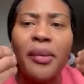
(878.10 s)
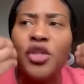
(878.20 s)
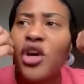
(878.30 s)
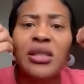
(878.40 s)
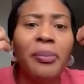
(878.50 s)

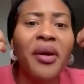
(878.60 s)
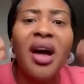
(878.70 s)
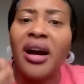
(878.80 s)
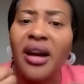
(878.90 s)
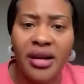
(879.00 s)
just
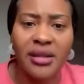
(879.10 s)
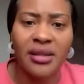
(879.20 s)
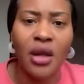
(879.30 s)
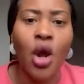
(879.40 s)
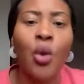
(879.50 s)

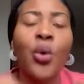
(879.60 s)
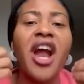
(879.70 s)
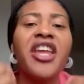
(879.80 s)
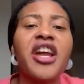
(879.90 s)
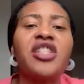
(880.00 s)
bloggers. We
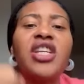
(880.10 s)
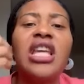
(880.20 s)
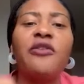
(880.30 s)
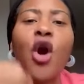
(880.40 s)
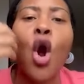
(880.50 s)
are here to
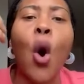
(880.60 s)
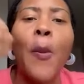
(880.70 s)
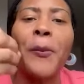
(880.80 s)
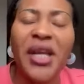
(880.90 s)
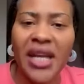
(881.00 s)
give our
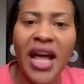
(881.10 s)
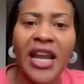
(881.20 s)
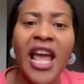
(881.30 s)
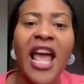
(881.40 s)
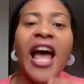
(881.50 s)

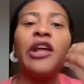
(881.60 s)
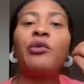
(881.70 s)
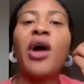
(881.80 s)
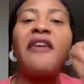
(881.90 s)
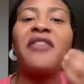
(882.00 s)
opinion. And if
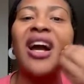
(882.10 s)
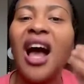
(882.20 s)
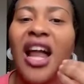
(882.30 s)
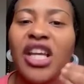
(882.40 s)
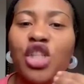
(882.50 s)
we have a
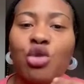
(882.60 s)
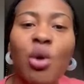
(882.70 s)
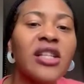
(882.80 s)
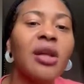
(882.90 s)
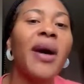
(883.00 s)
call-in show
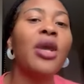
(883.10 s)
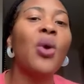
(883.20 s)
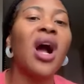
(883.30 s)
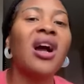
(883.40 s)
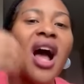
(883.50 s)
and somebody
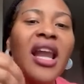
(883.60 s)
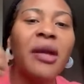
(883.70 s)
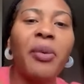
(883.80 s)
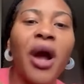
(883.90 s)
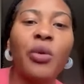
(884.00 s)
want to call
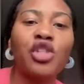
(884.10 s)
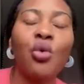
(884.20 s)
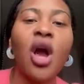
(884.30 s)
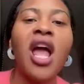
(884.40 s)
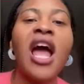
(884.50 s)
in and we
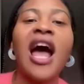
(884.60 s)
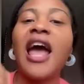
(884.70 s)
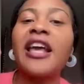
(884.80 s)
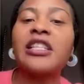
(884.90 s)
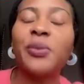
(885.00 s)
show
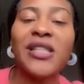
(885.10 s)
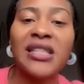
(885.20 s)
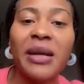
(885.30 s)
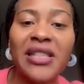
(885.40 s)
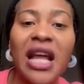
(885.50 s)
and express
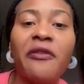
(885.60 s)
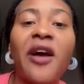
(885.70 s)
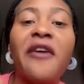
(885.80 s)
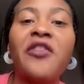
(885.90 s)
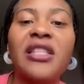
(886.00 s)
themselves
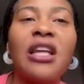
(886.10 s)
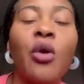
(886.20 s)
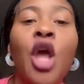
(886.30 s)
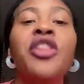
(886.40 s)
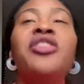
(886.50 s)
and voice
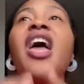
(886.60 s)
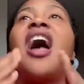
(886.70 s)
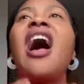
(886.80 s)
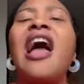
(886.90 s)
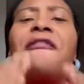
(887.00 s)
them, they
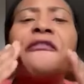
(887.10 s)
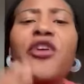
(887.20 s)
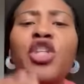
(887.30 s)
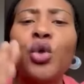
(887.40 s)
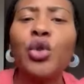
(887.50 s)
are
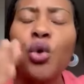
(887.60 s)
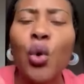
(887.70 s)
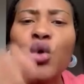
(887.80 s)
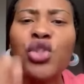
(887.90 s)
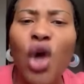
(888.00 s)
free to
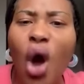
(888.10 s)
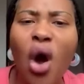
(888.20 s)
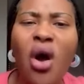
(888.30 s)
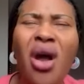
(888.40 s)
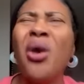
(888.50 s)
do
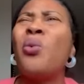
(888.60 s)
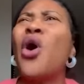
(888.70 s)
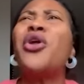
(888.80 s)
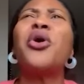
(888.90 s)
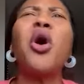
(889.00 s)
so. We
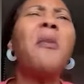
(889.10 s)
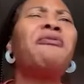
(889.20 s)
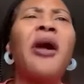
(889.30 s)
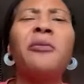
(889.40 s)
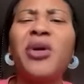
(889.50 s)
want to come
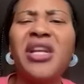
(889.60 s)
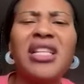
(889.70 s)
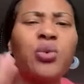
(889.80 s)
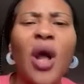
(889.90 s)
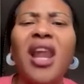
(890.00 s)
from with
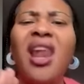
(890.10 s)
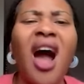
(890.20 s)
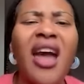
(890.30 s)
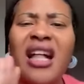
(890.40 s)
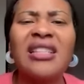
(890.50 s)
this word
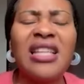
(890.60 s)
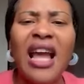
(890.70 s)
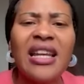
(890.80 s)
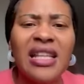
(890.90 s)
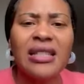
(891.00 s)
loyalty,
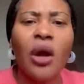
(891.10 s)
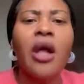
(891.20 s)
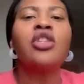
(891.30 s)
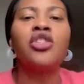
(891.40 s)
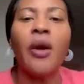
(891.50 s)
and this
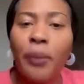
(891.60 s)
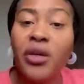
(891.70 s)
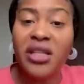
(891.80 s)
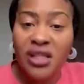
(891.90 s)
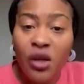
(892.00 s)

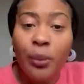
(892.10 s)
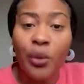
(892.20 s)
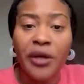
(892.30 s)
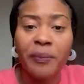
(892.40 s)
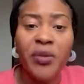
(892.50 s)
support is
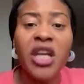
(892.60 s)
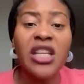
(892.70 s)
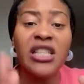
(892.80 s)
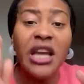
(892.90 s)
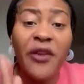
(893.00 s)
support.
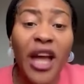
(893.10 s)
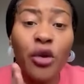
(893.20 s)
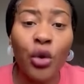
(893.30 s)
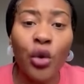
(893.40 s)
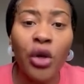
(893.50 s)
You see, if you
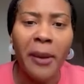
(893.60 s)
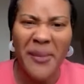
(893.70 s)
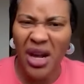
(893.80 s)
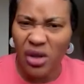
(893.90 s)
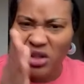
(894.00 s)
do good,
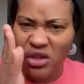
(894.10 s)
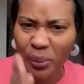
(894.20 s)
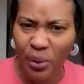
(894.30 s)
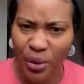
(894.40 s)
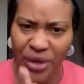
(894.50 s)
me I go
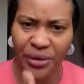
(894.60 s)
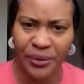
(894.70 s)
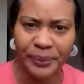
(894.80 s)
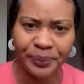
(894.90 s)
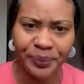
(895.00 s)
support you.
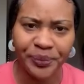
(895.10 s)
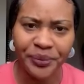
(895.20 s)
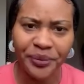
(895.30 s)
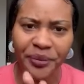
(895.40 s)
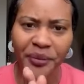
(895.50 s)

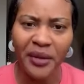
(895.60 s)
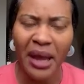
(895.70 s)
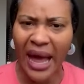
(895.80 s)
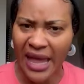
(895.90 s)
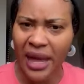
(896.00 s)

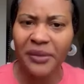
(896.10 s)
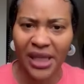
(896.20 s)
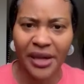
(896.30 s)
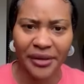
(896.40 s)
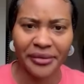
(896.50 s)
I am
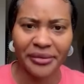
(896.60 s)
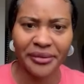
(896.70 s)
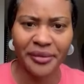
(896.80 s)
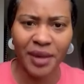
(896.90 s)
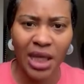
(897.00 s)
there.
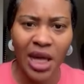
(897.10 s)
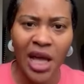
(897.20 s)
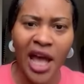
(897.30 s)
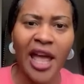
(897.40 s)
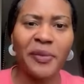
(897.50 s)

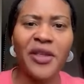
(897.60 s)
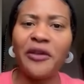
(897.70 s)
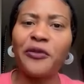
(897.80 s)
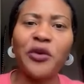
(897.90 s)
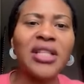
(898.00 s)
I am there
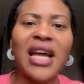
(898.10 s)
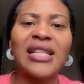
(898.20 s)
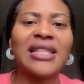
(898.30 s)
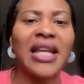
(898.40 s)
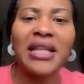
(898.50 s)
front
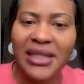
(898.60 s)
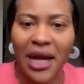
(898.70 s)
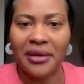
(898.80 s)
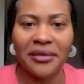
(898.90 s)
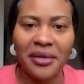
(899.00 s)
and
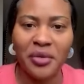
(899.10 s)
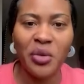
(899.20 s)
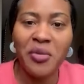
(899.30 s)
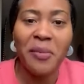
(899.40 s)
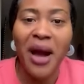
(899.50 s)
center.
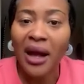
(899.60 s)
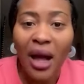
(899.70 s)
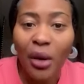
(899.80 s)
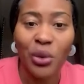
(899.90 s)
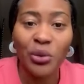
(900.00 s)
with my bank
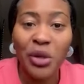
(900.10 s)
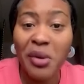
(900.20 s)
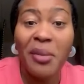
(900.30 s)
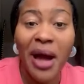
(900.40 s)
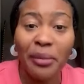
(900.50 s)
account, with
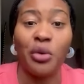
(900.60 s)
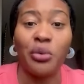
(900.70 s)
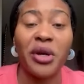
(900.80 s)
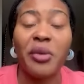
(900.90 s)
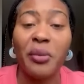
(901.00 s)
my bank book, with my